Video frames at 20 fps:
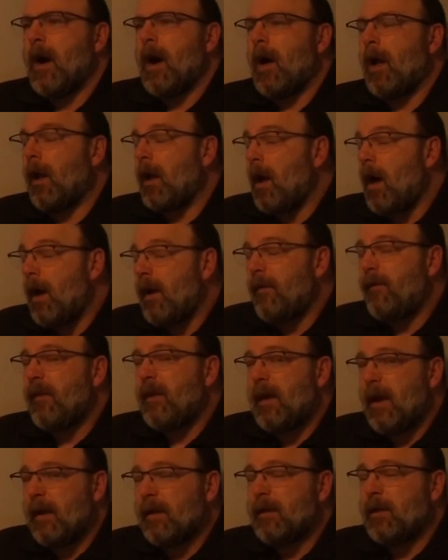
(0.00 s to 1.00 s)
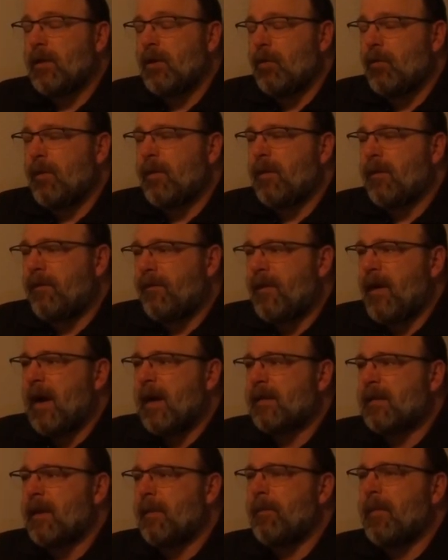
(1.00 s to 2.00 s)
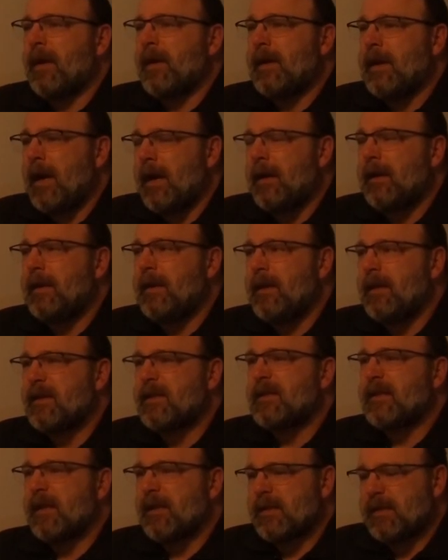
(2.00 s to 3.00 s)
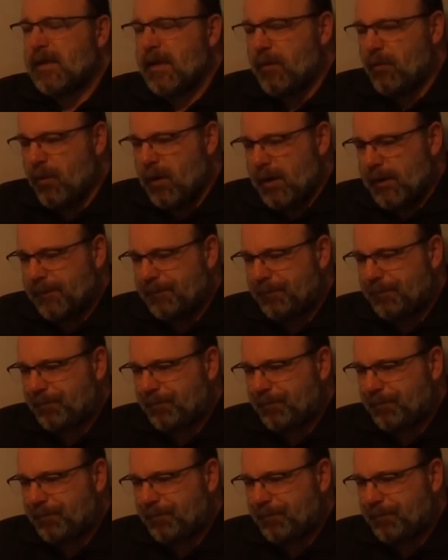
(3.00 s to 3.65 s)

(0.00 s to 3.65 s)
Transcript: A lot of it had to do with the fact that by 1961,